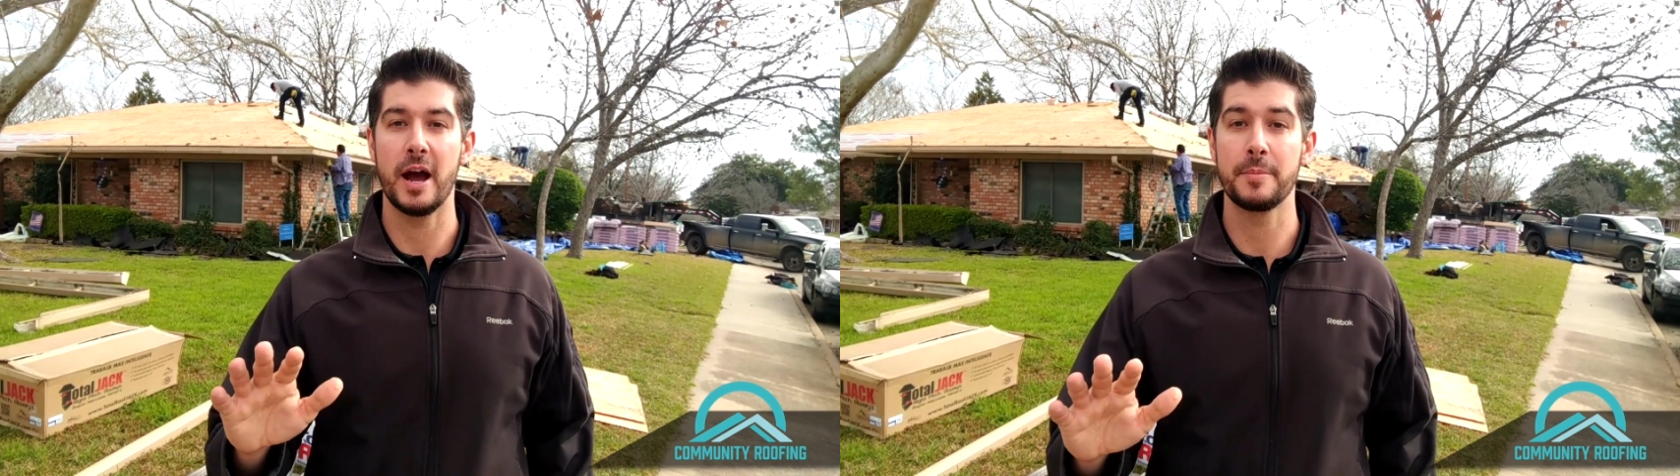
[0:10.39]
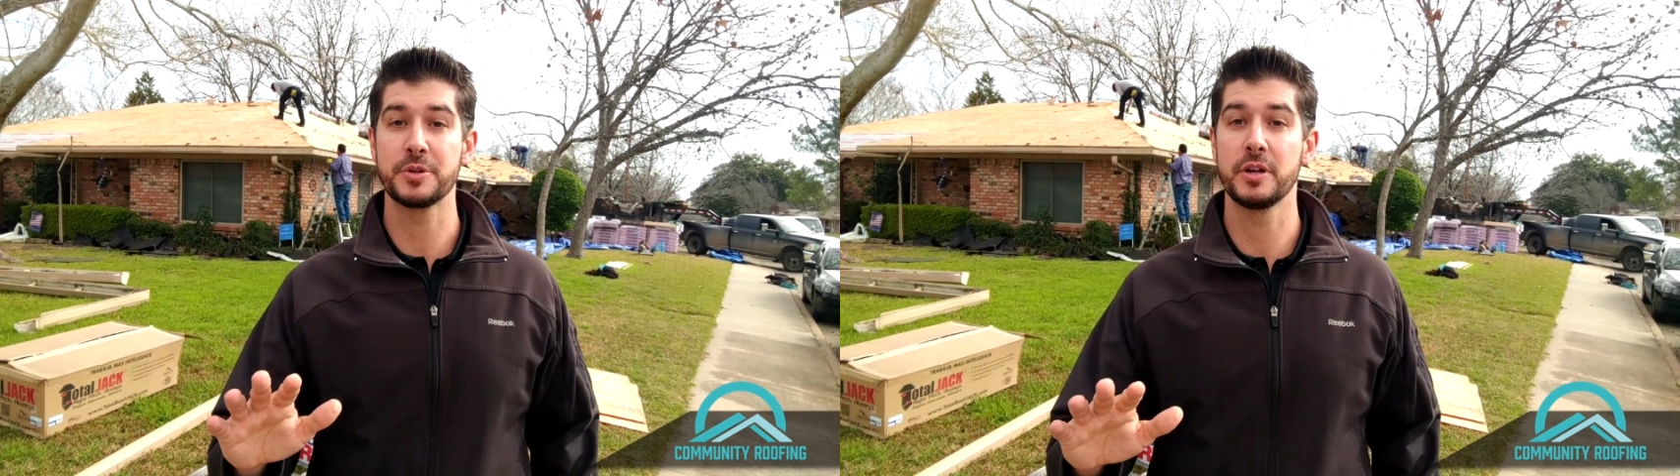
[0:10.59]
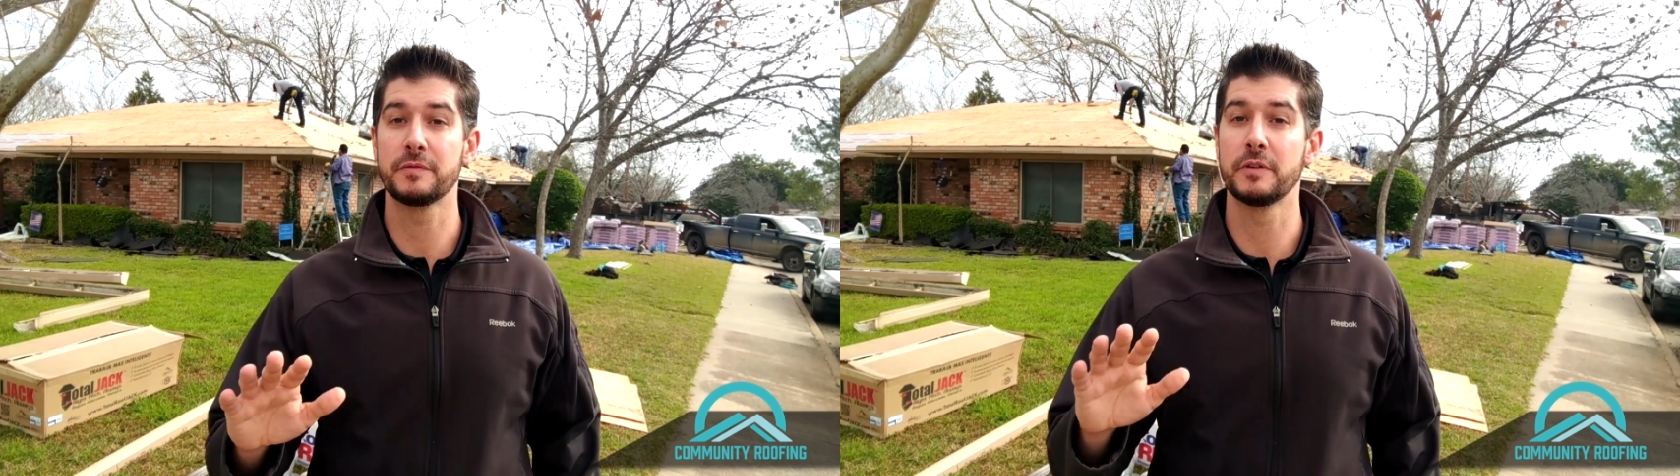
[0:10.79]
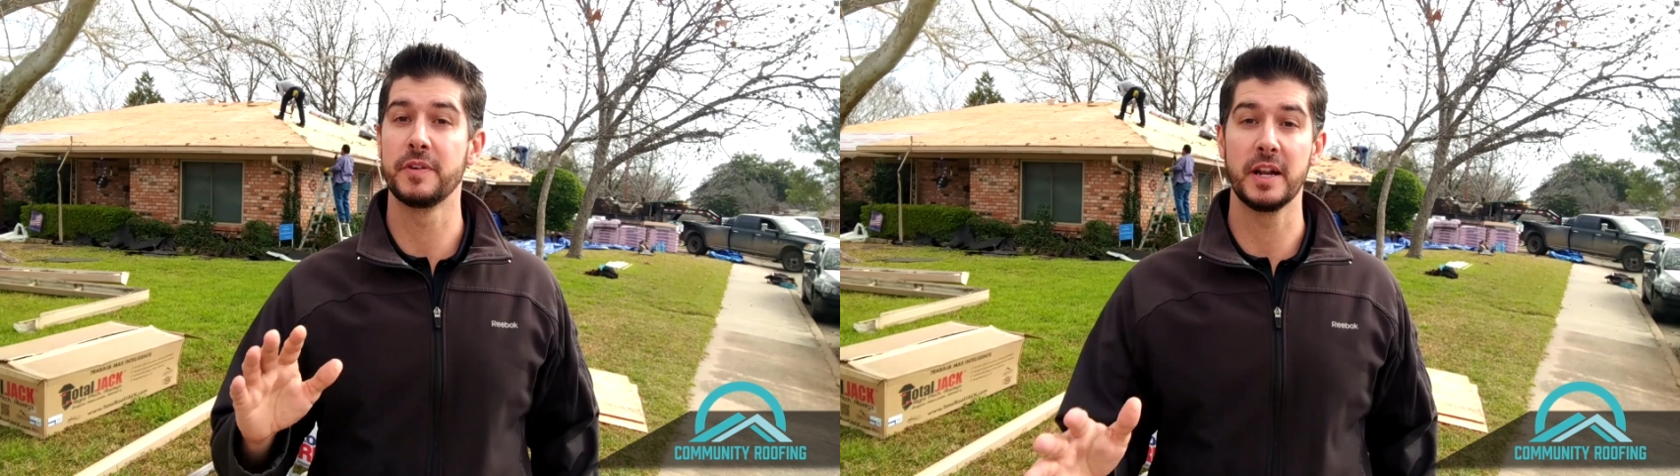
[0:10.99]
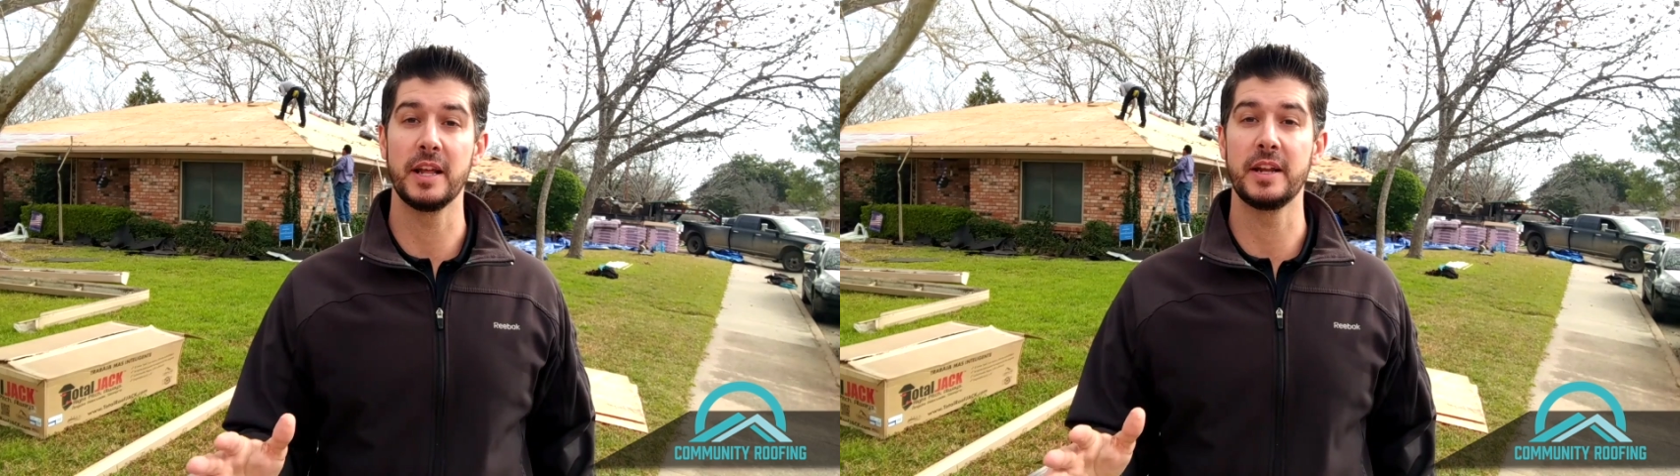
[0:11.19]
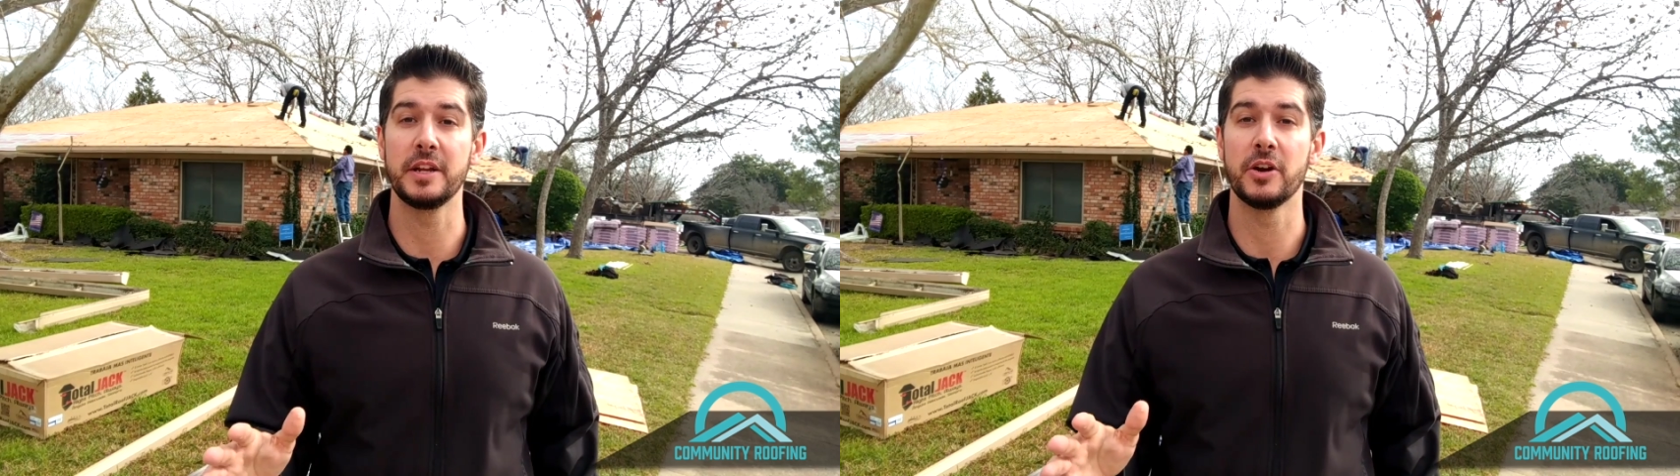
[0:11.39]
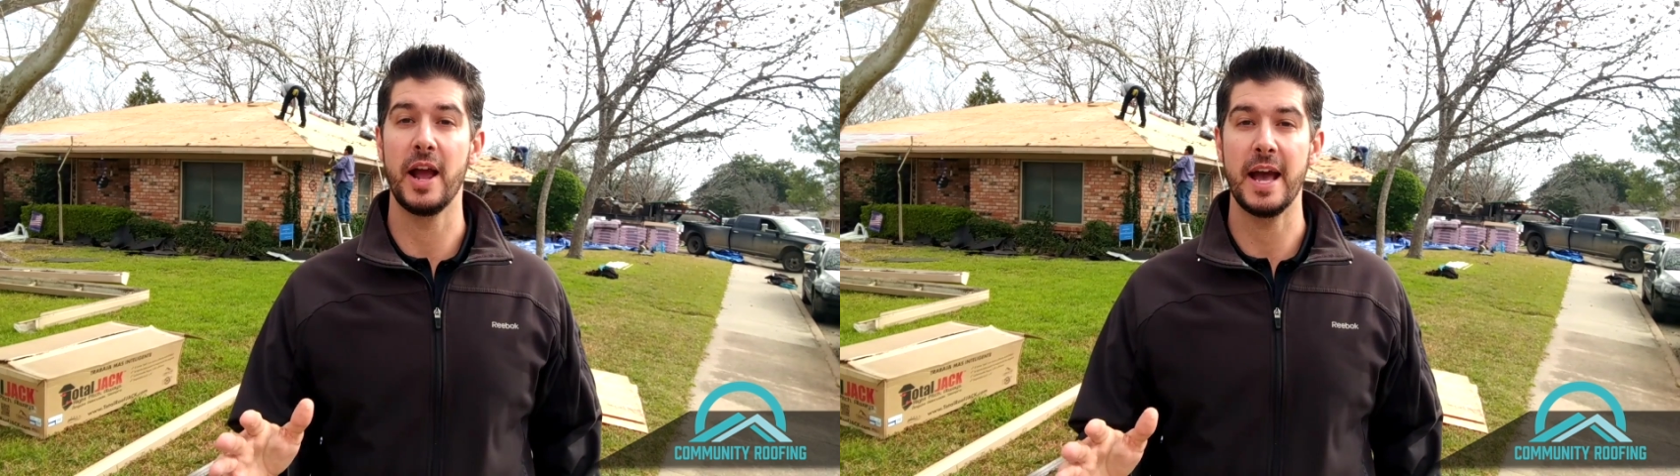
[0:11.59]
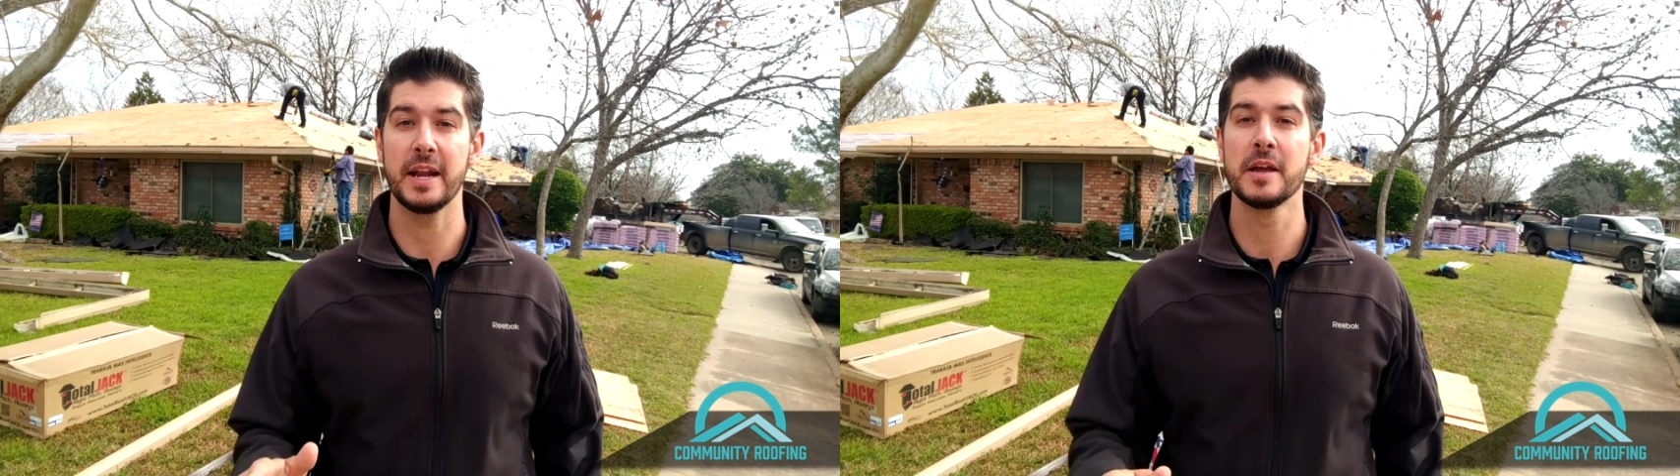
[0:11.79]
option for ventilating
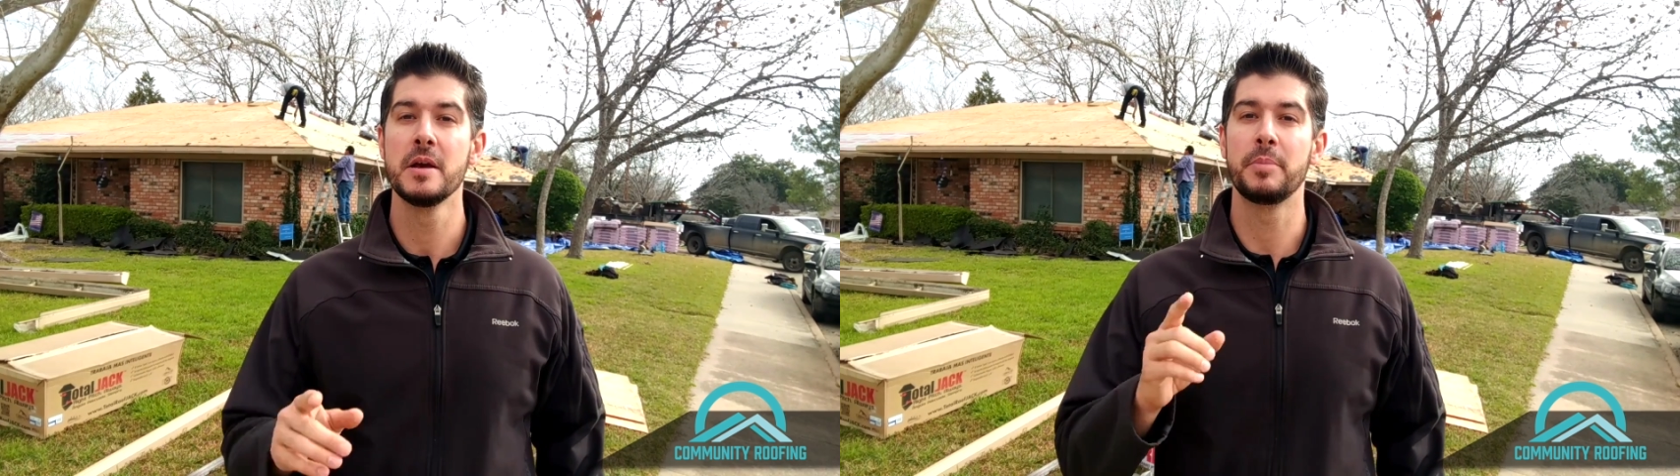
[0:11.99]
your attic,